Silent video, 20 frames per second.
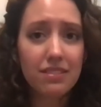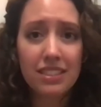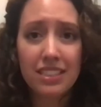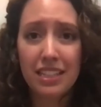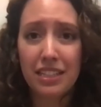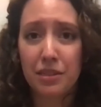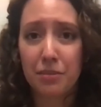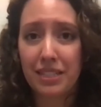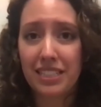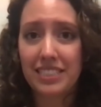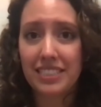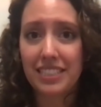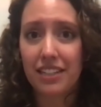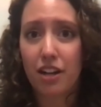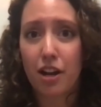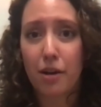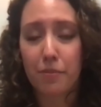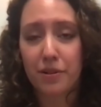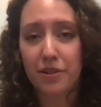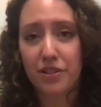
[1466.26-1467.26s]
an amazing
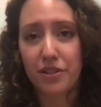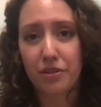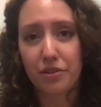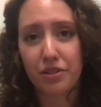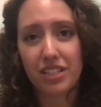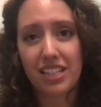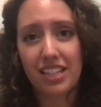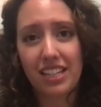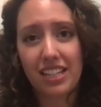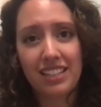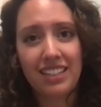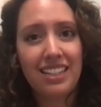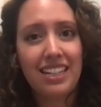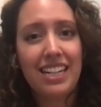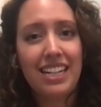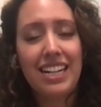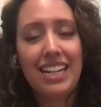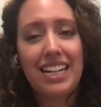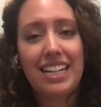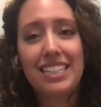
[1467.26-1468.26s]
opportunity.
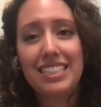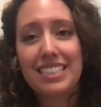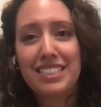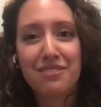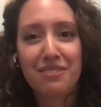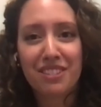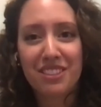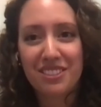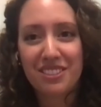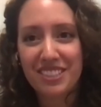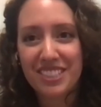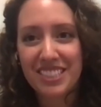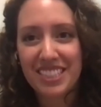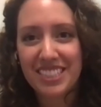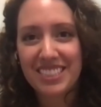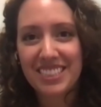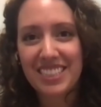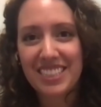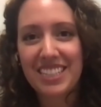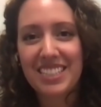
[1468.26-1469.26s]
It is one of those
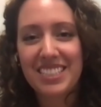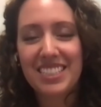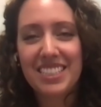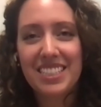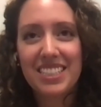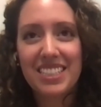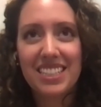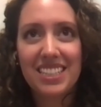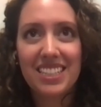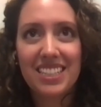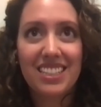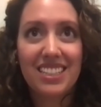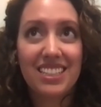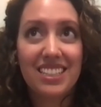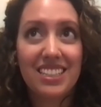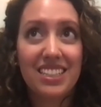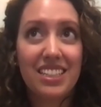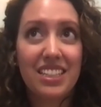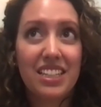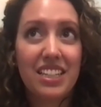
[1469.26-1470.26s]
things that
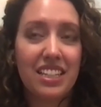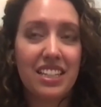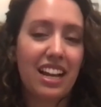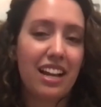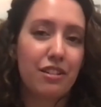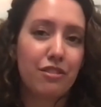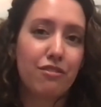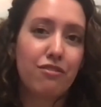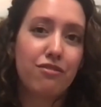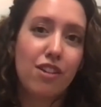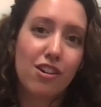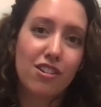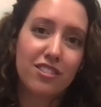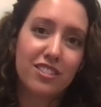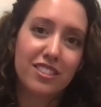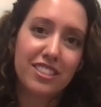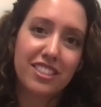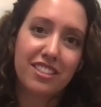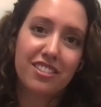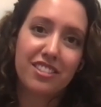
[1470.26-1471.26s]
it kind of
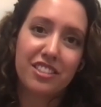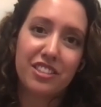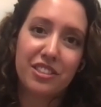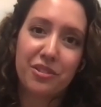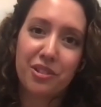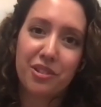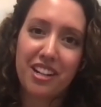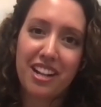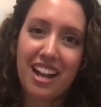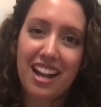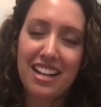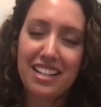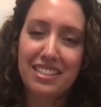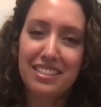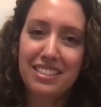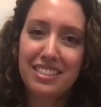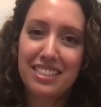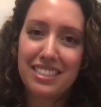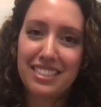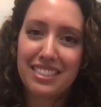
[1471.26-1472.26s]
falls on your
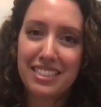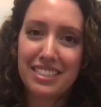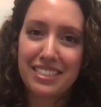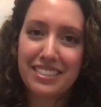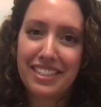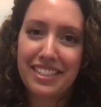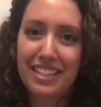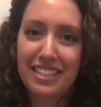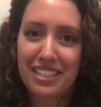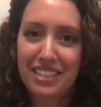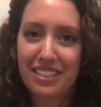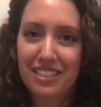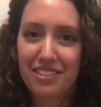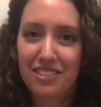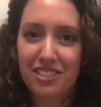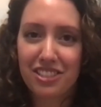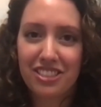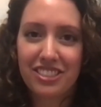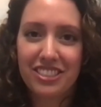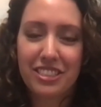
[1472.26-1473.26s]
head as a design
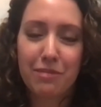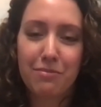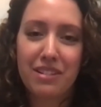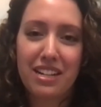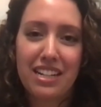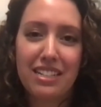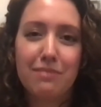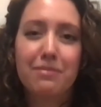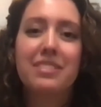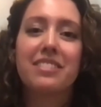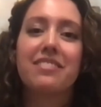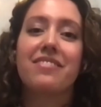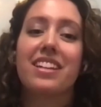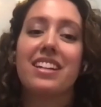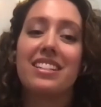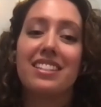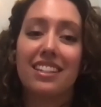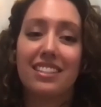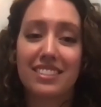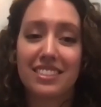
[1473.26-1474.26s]
technologist sometimes if
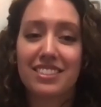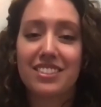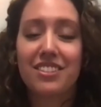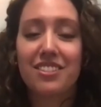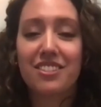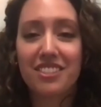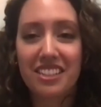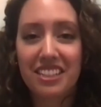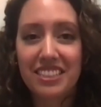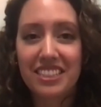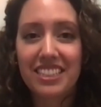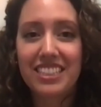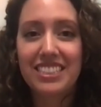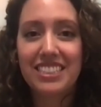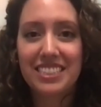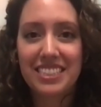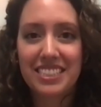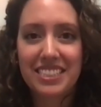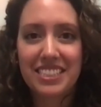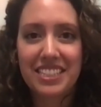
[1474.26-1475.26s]
that doesn't already
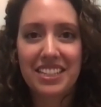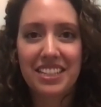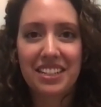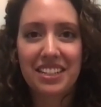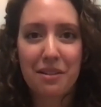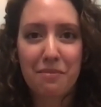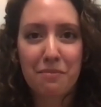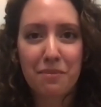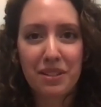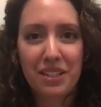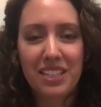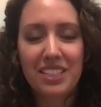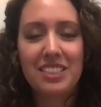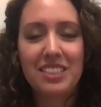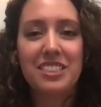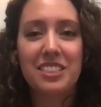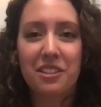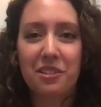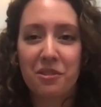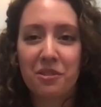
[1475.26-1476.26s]
exist at the company.
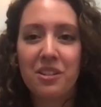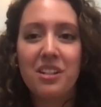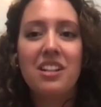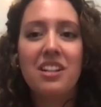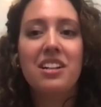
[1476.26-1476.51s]
So